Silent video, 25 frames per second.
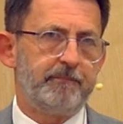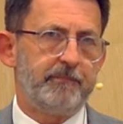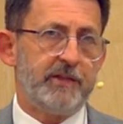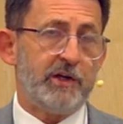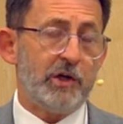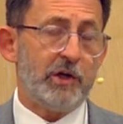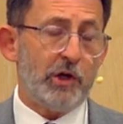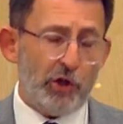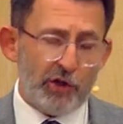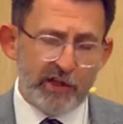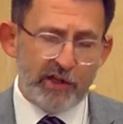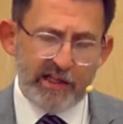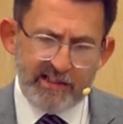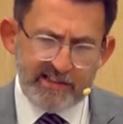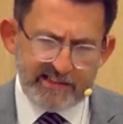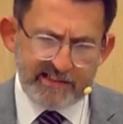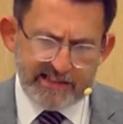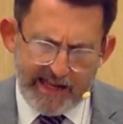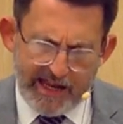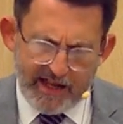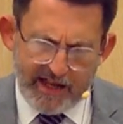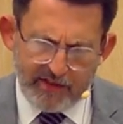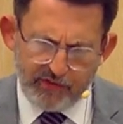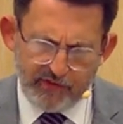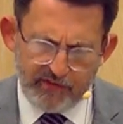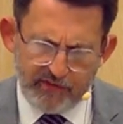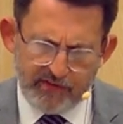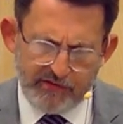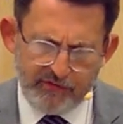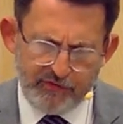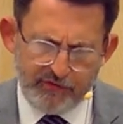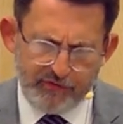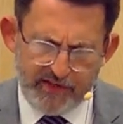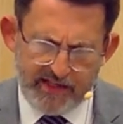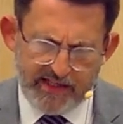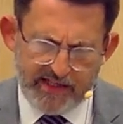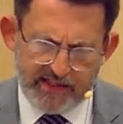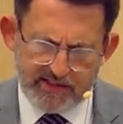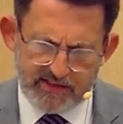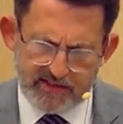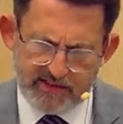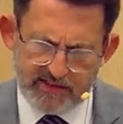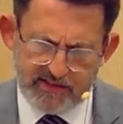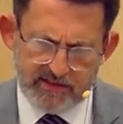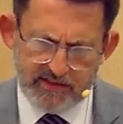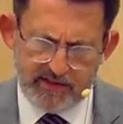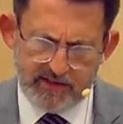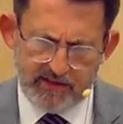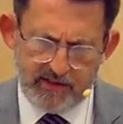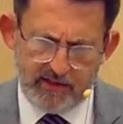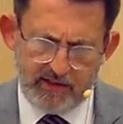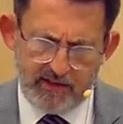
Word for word: They're looking death in the face.